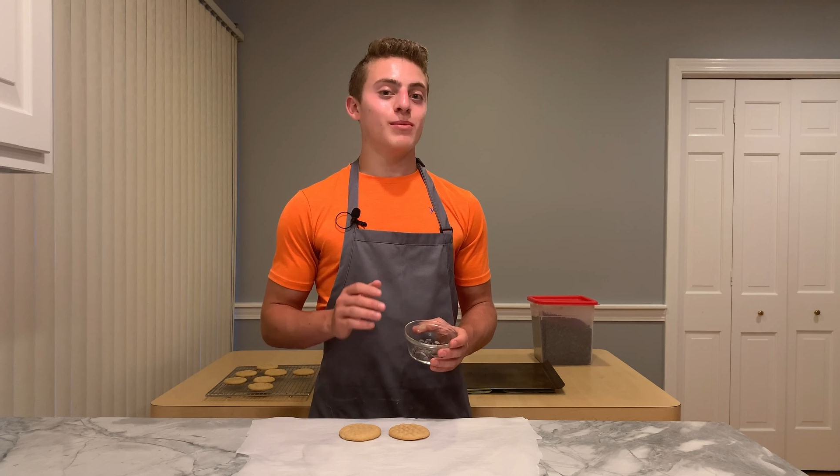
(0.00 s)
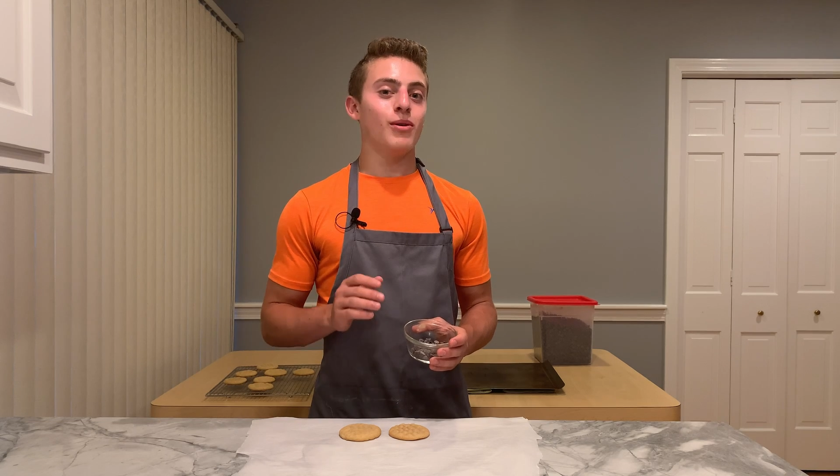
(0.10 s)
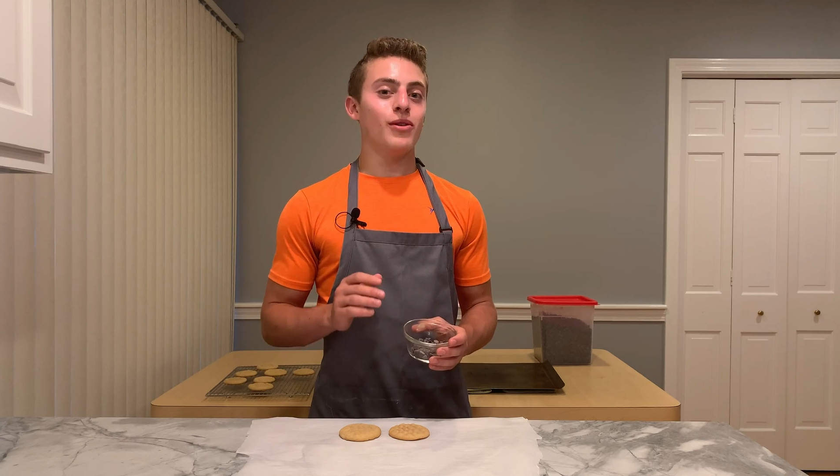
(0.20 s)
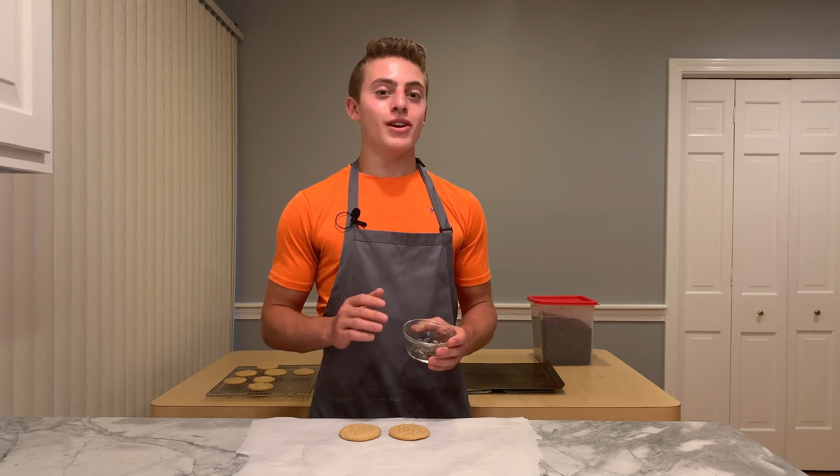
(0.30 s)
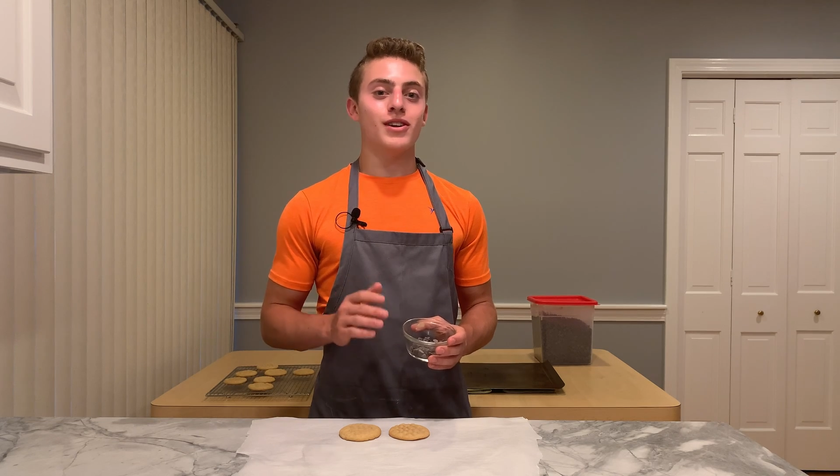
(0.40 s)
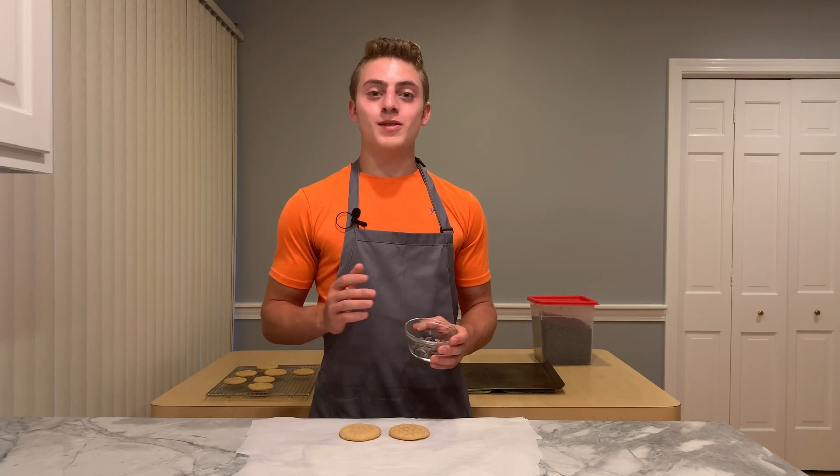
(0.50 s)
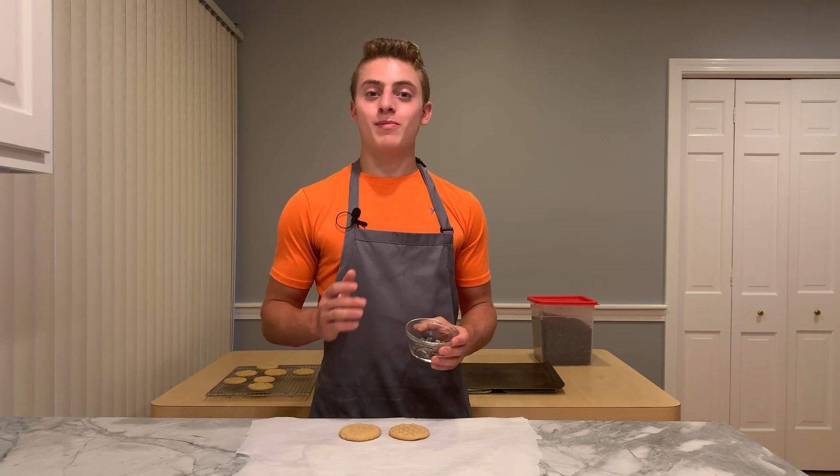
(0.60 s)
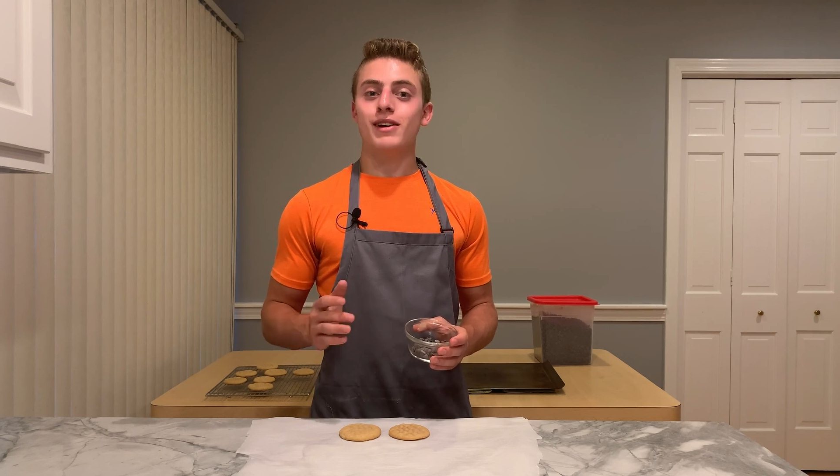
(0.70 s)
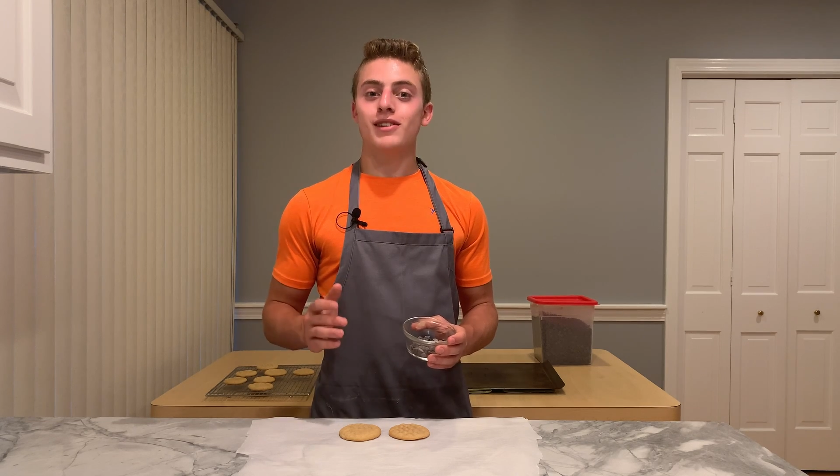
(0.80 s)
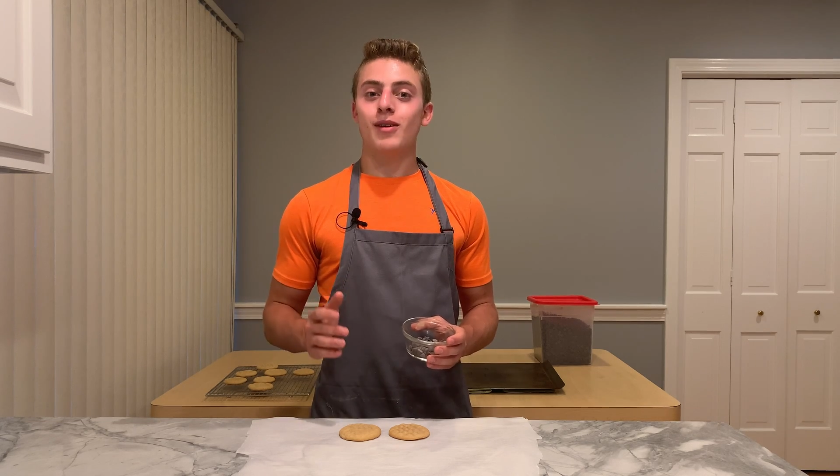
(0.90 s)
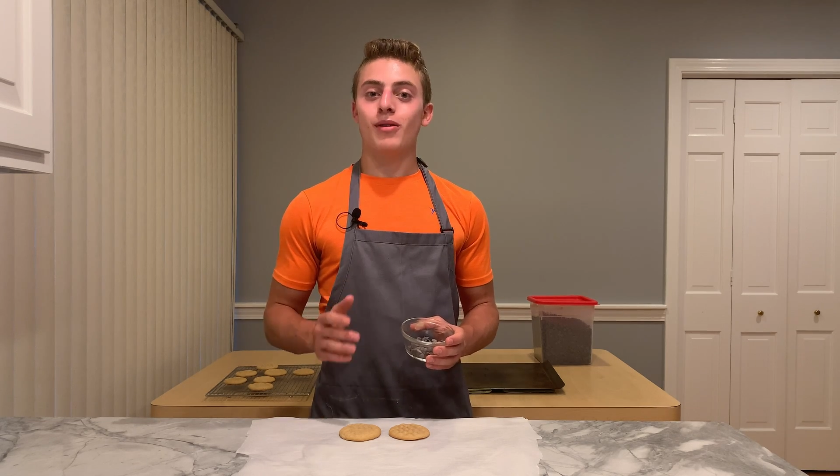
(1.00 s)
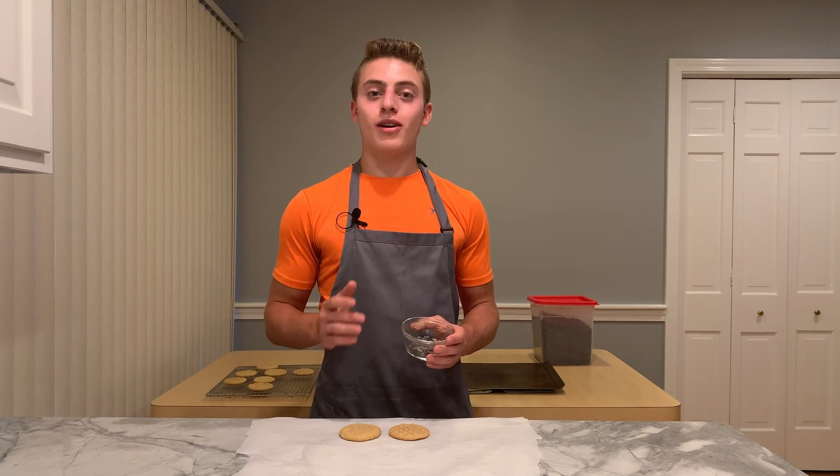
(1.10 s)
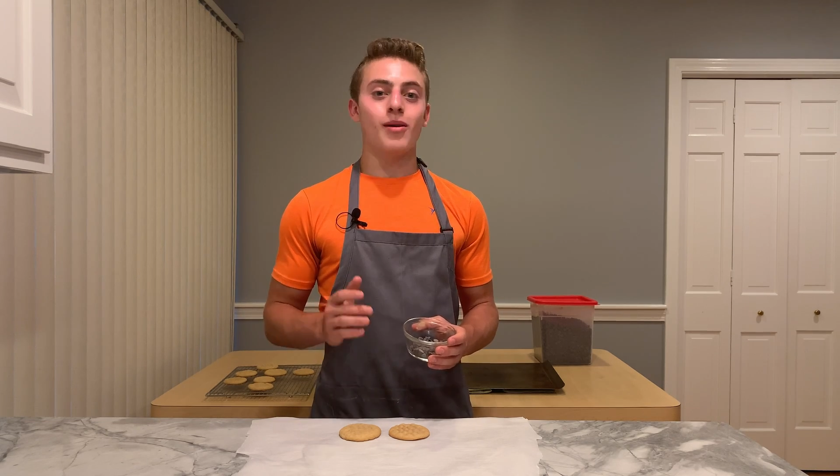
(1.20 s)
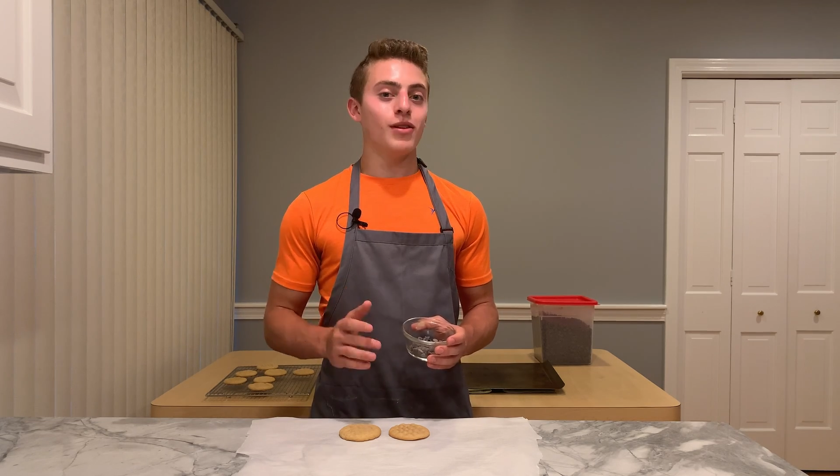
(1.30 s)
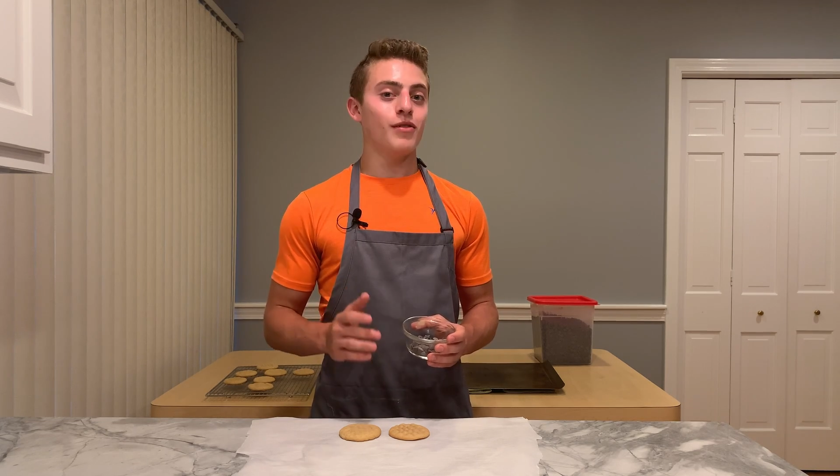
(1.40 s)
I'm only going to spice up a
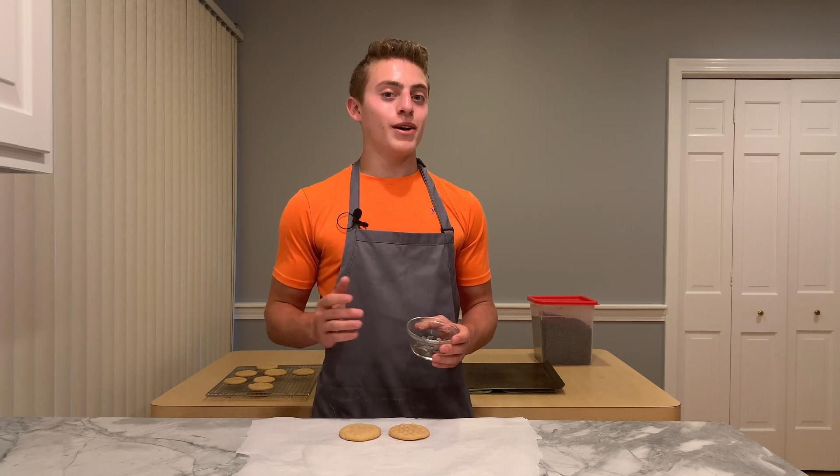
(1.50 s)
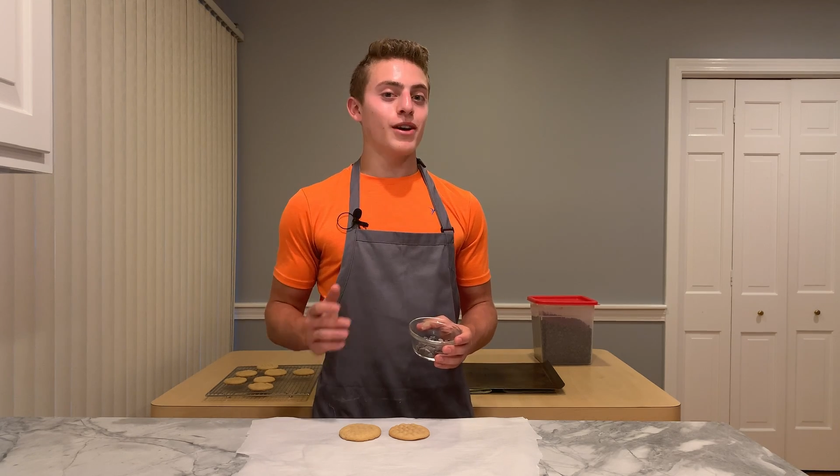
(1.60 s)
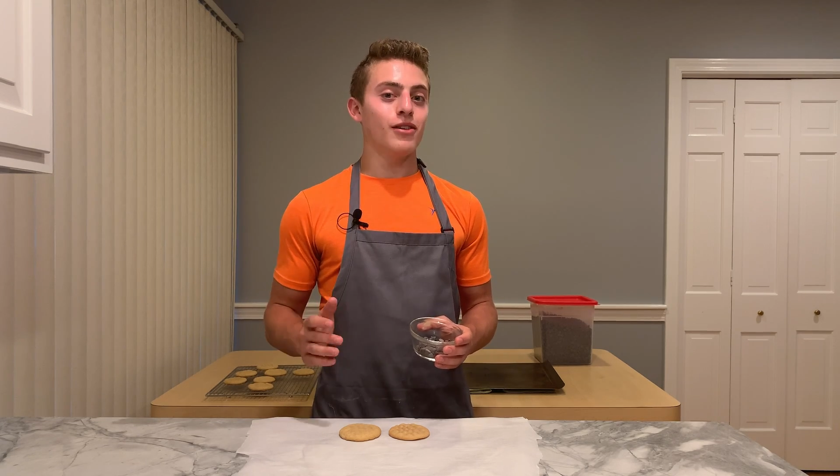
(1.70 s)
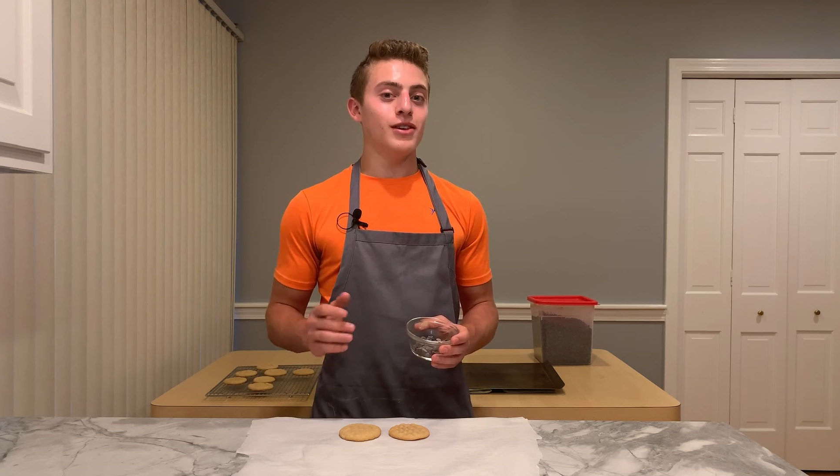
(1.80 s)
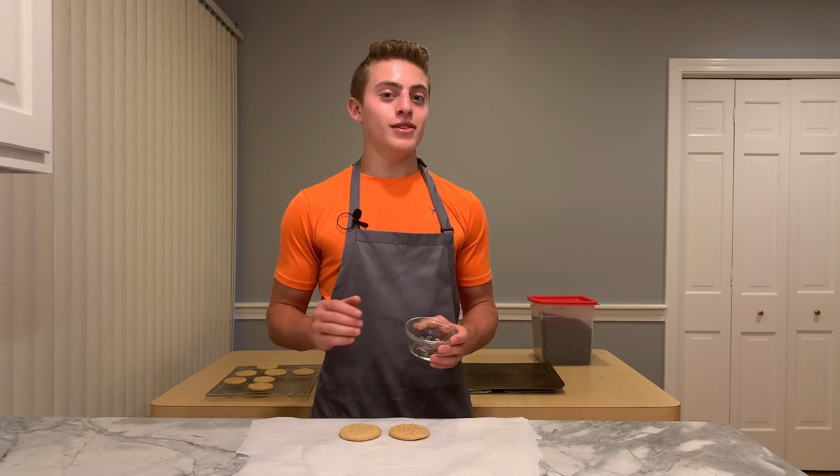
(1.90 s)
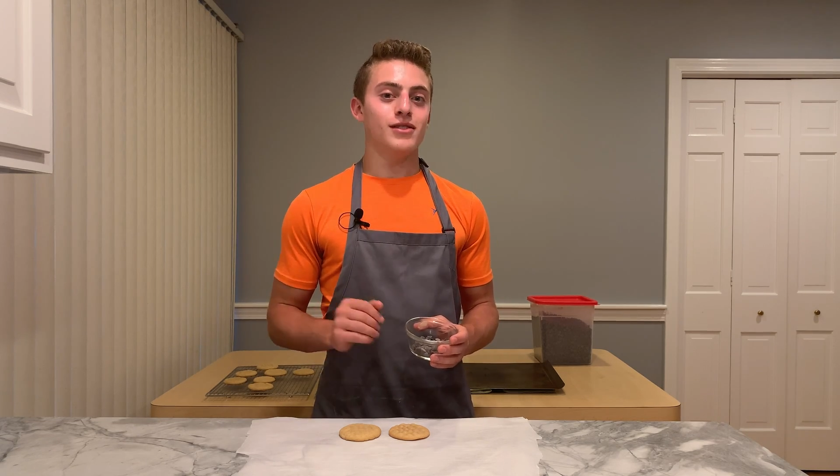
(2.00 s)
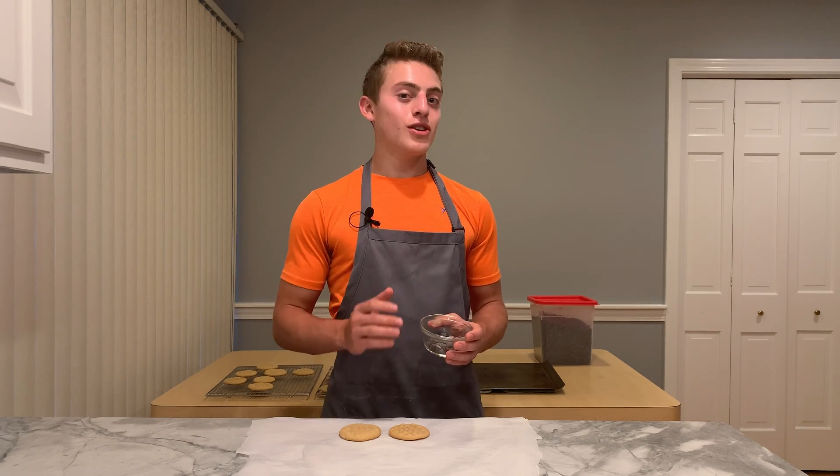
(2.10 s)
couple of my cookies,